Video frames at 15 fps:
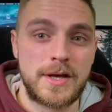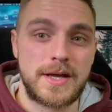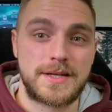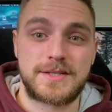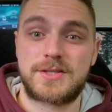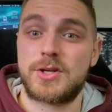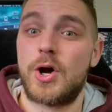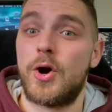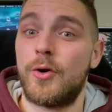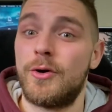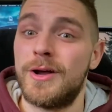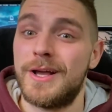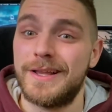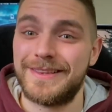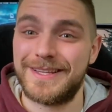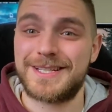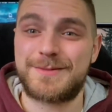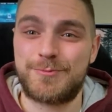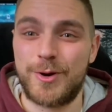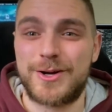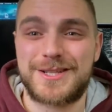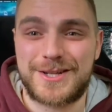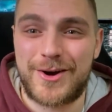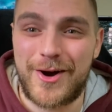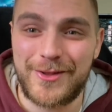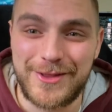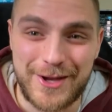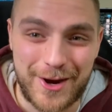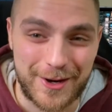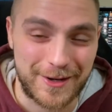So this book's called
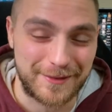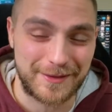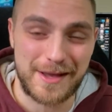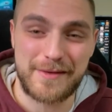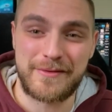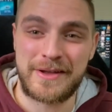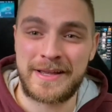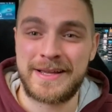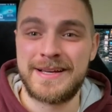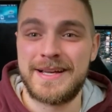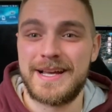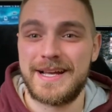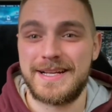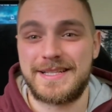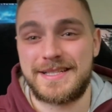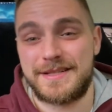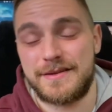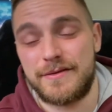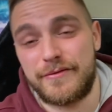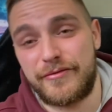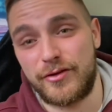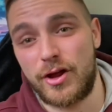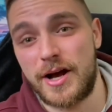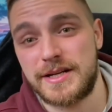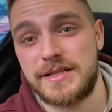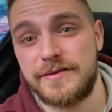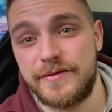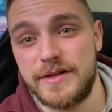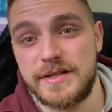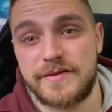The Art of Living. It's
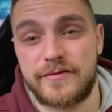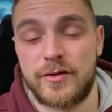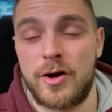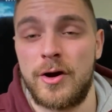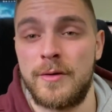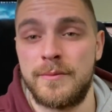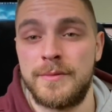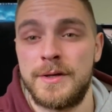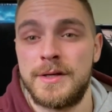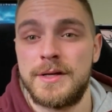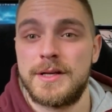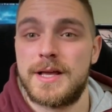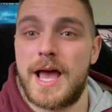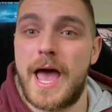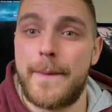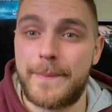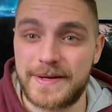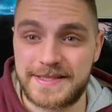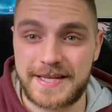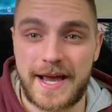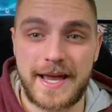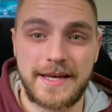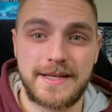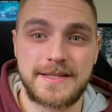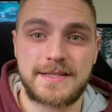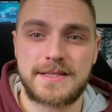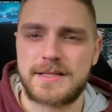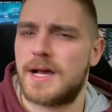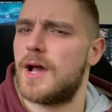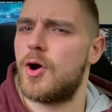philosophies from
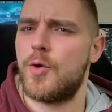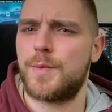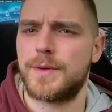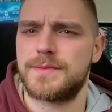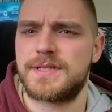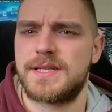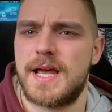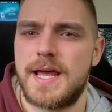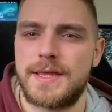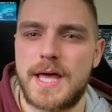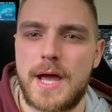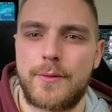Epictetus. I hope I'm saying that